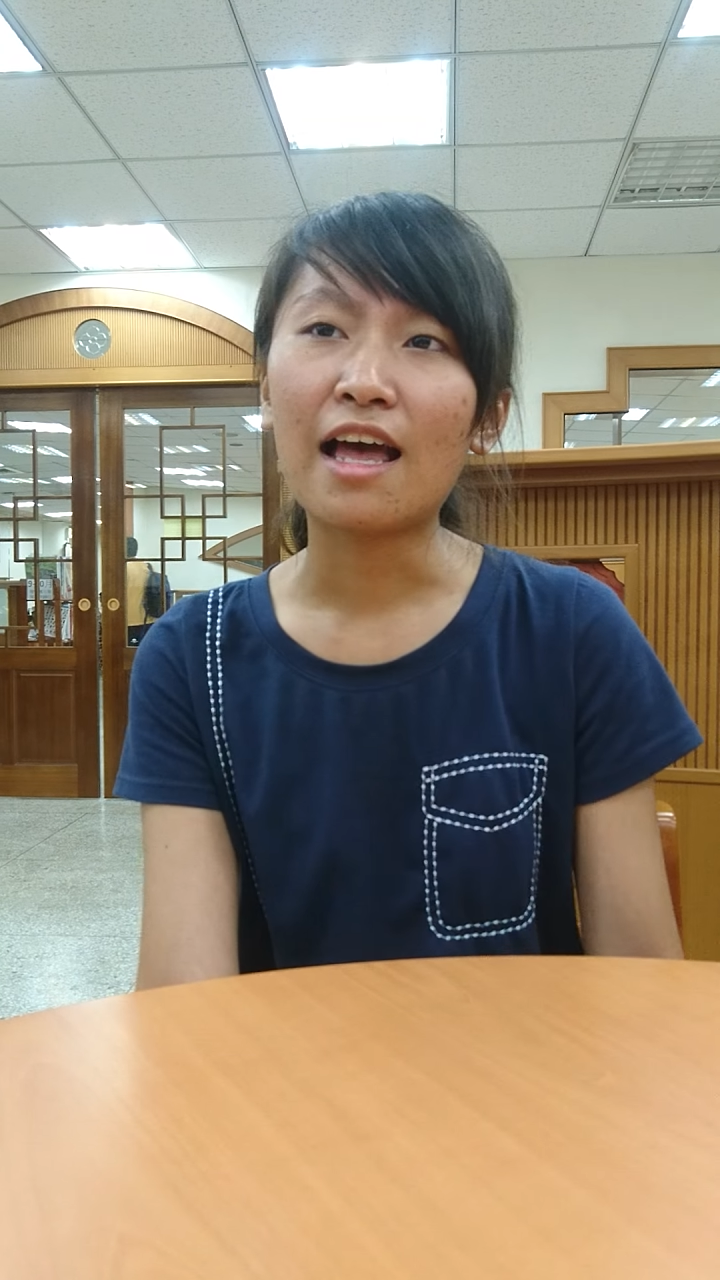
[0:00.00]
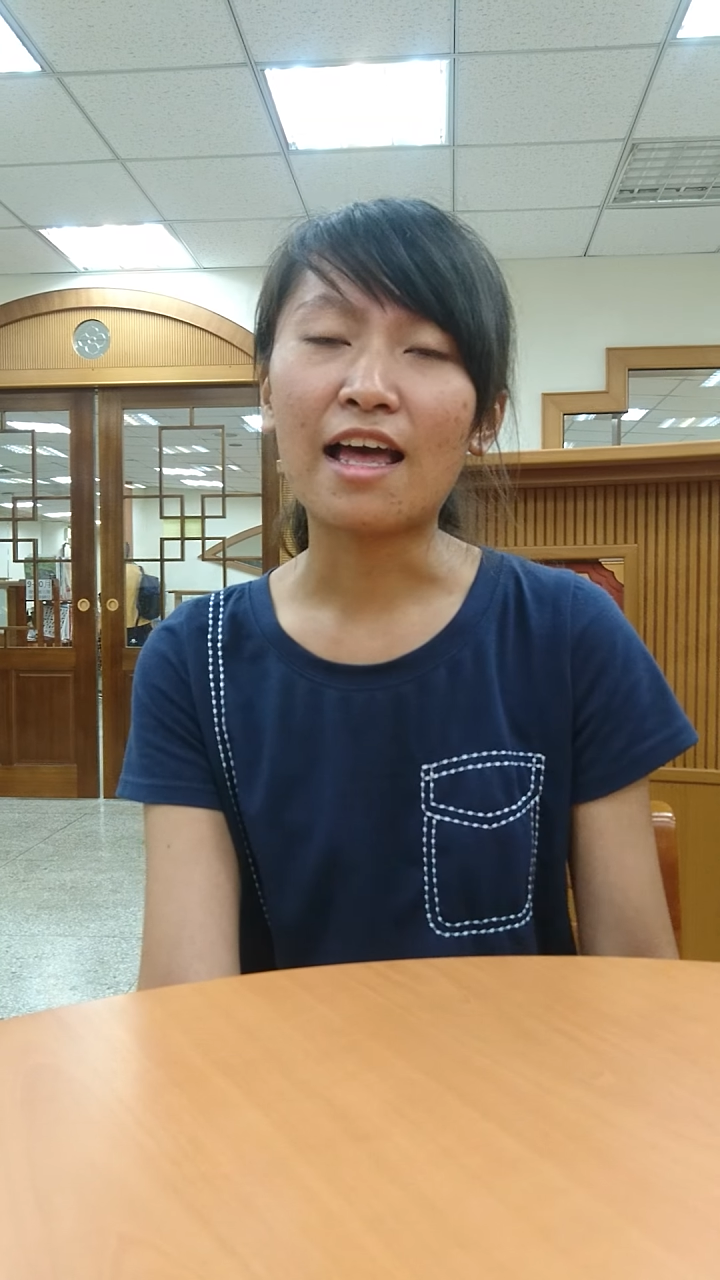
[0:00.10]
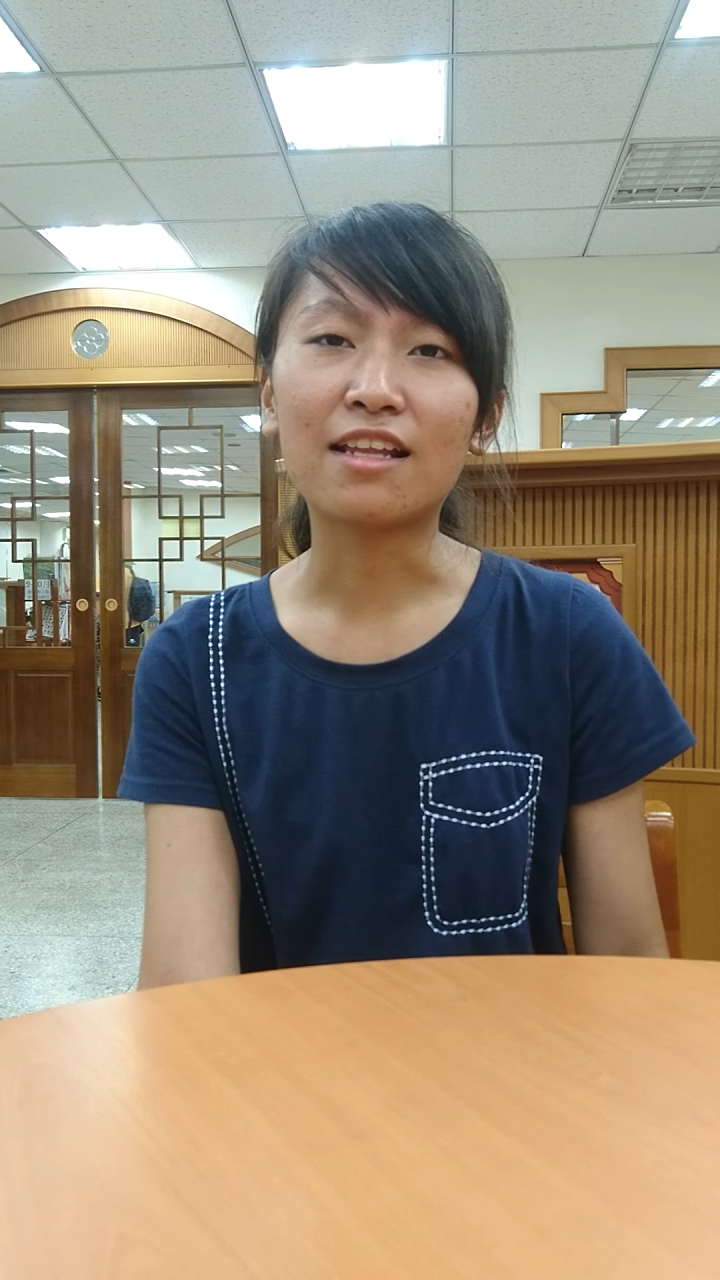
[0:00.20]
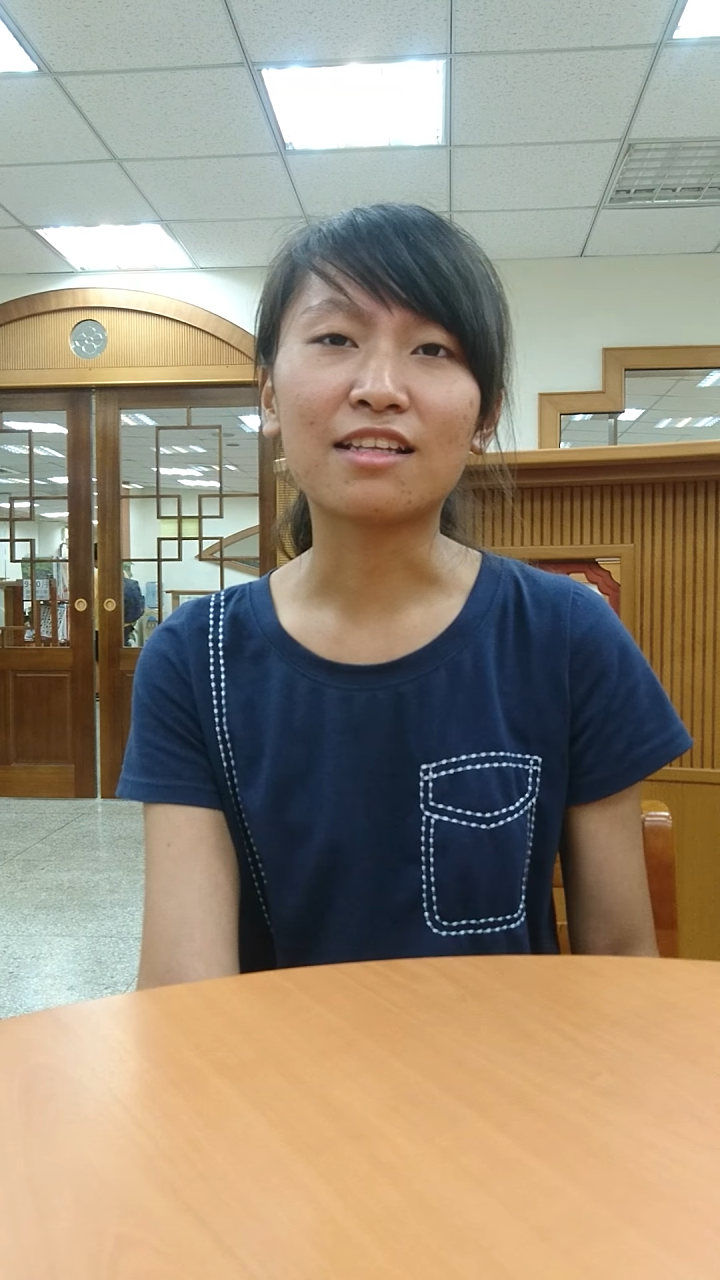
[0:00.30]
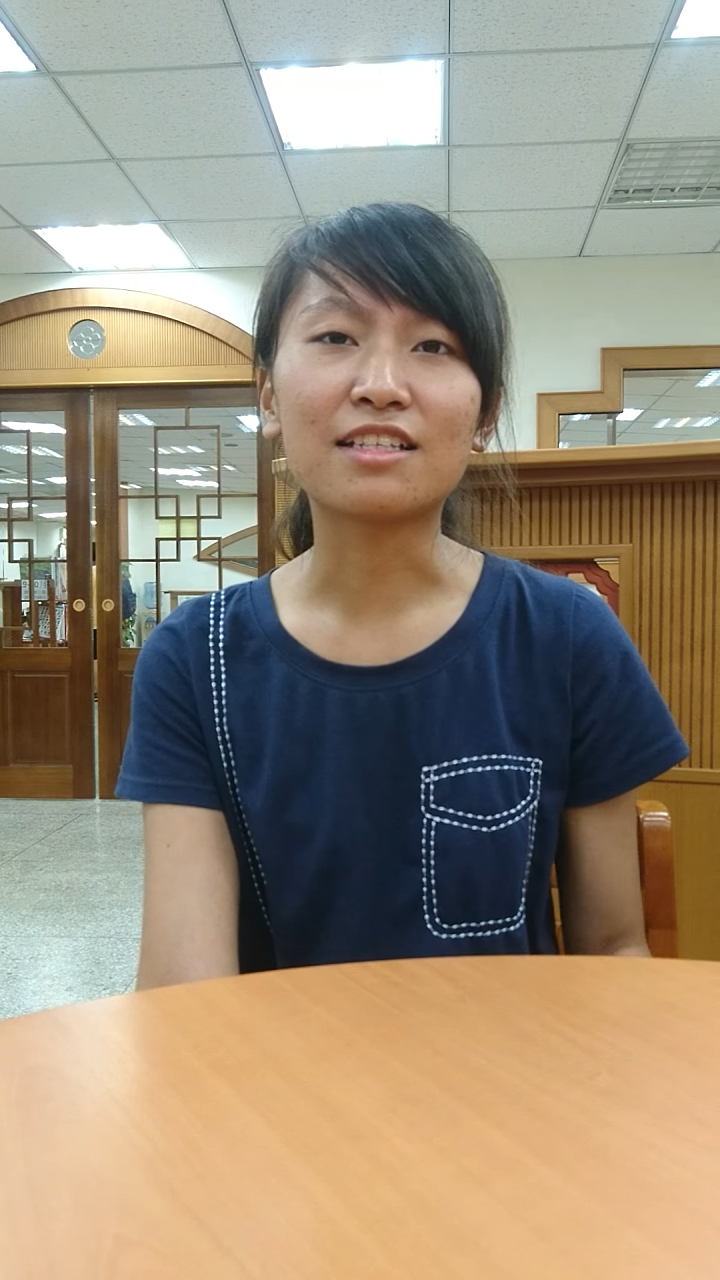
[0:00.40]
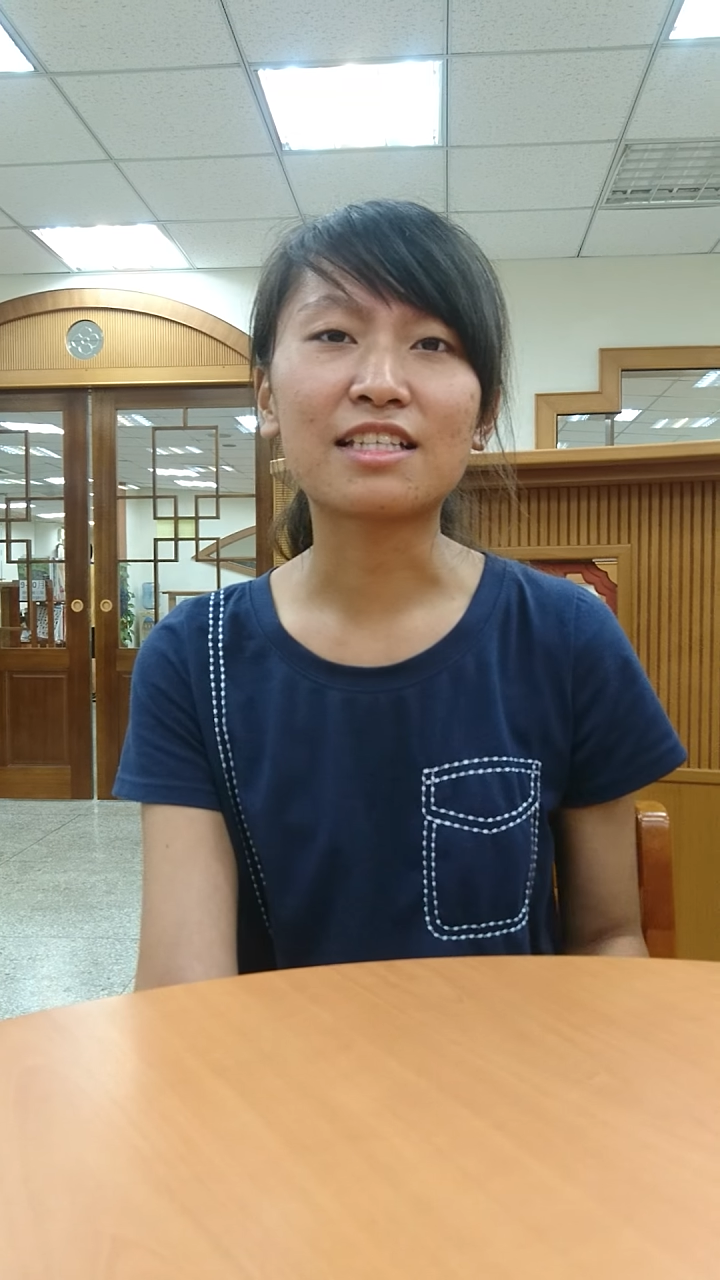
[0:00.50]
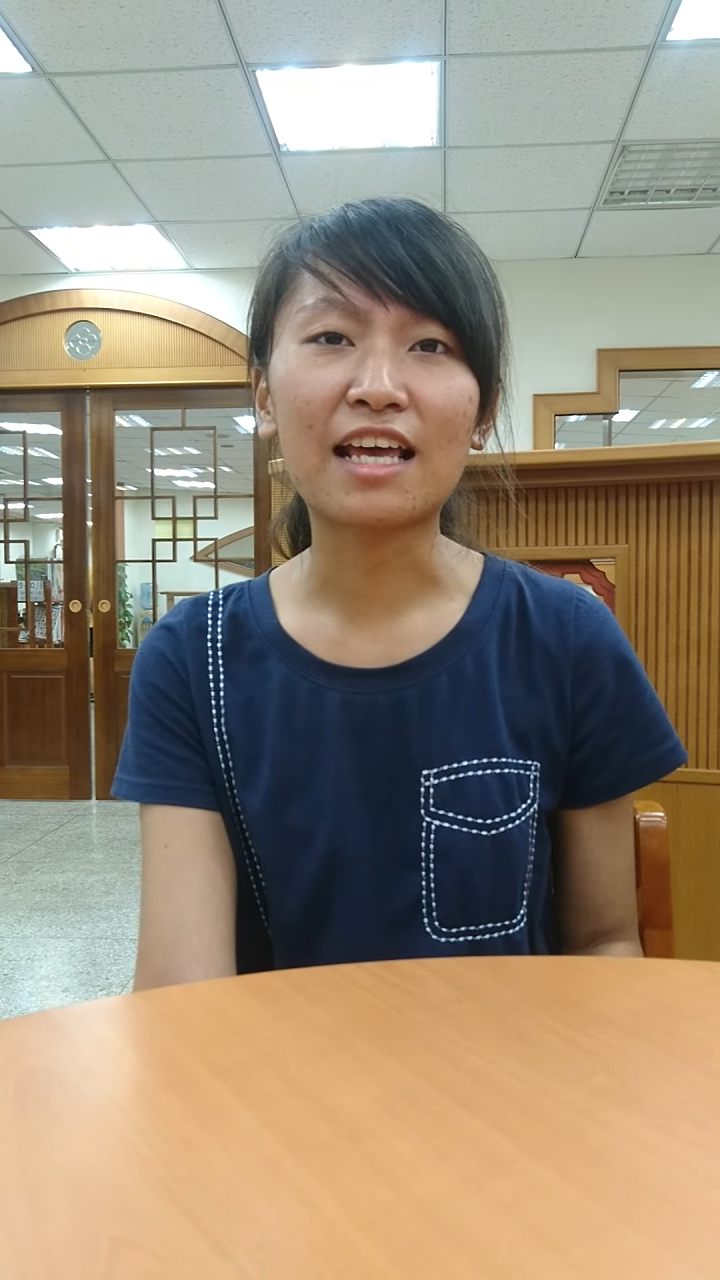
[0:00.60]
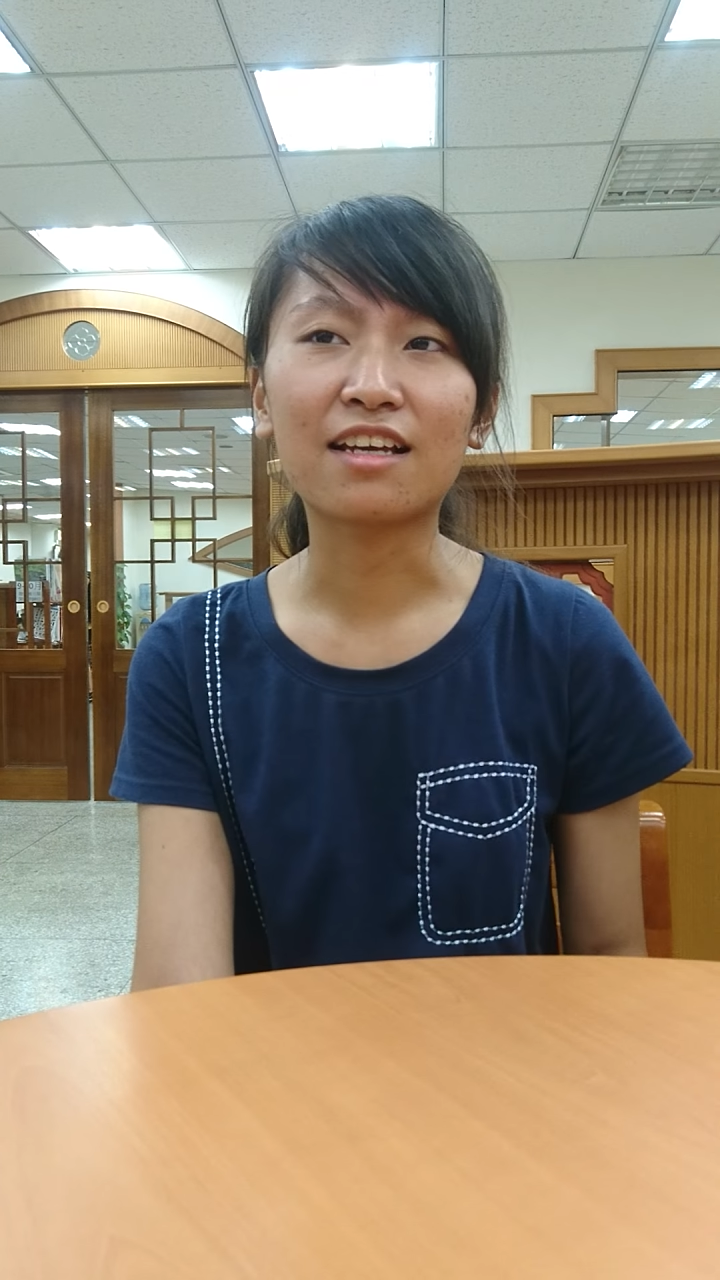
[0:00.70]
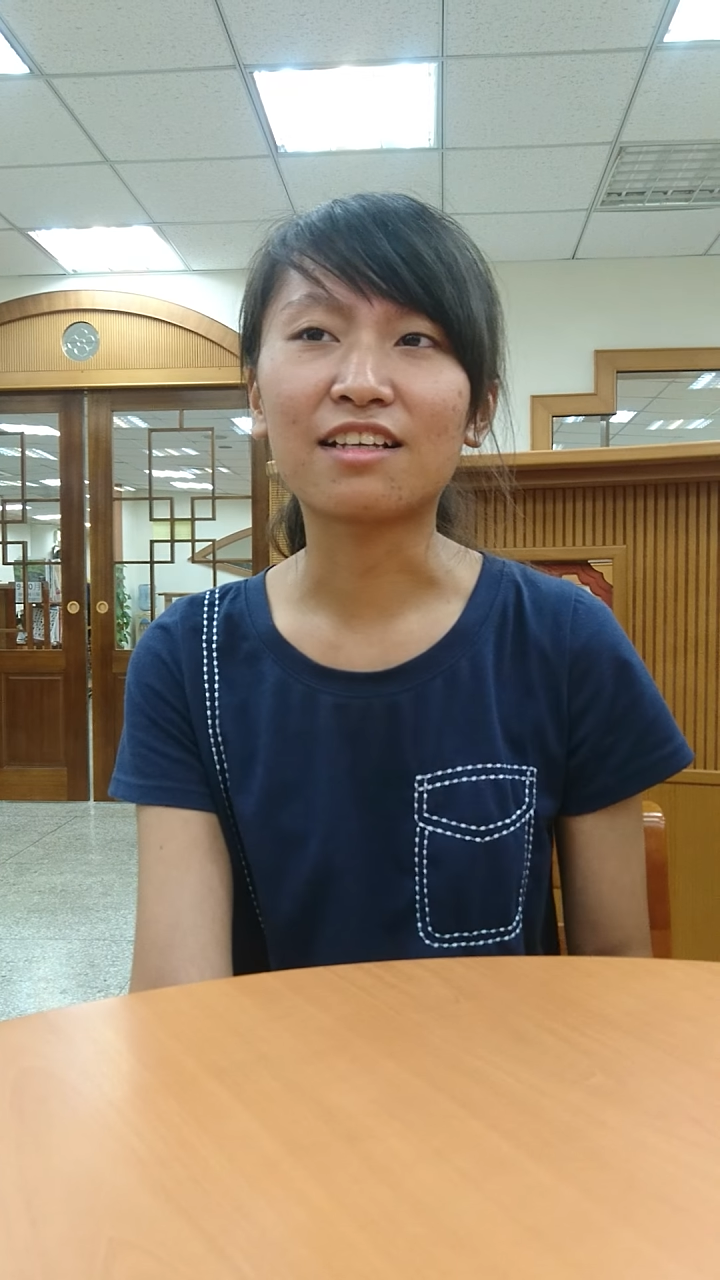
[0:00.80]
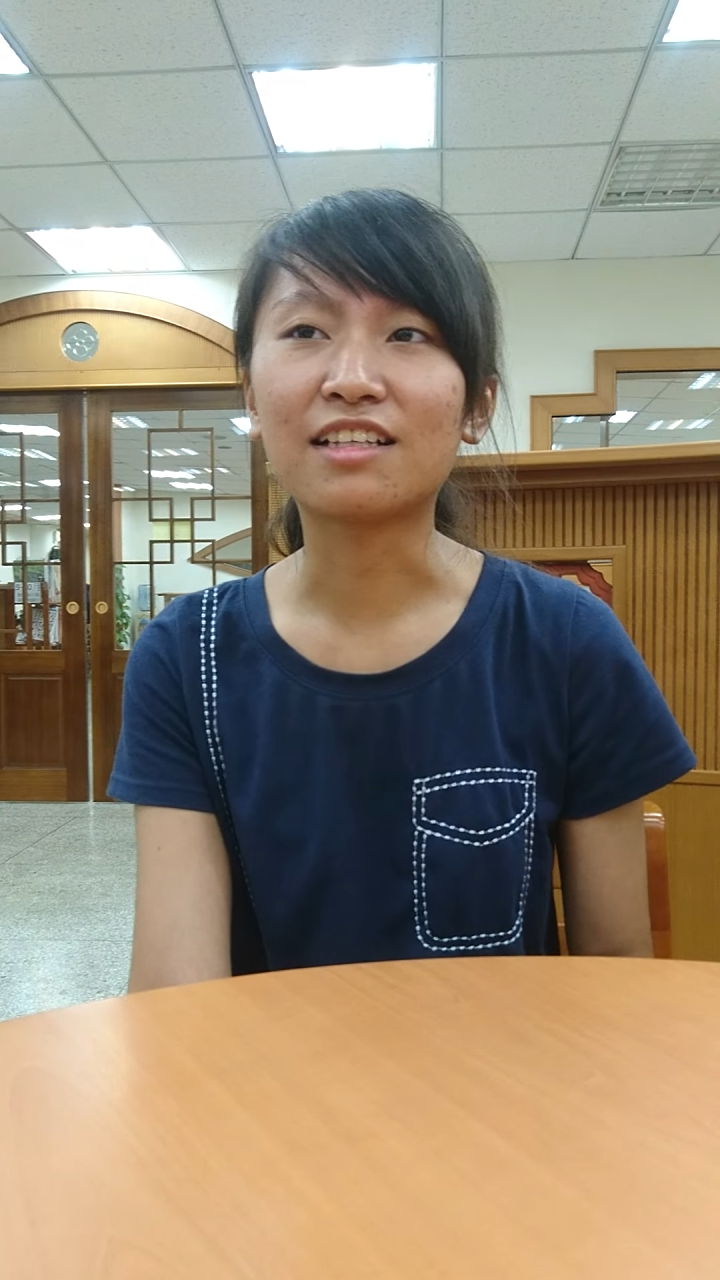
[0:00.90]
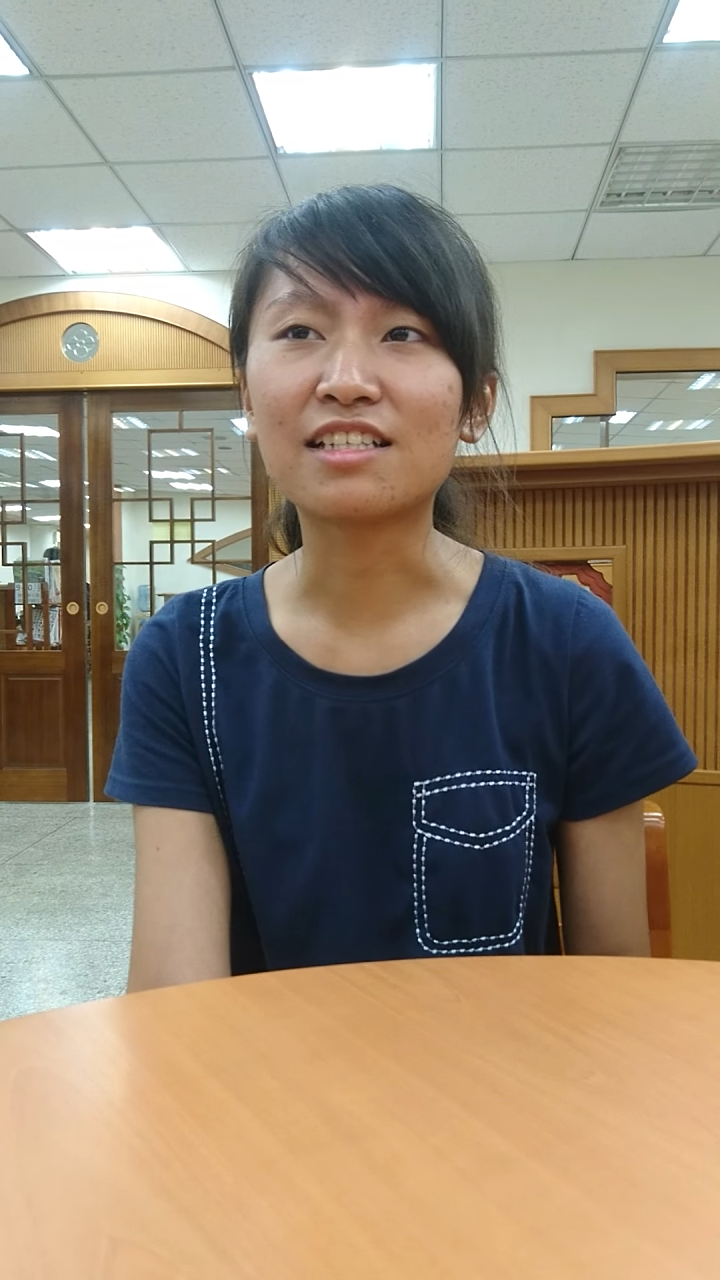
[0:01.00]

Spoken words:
And the second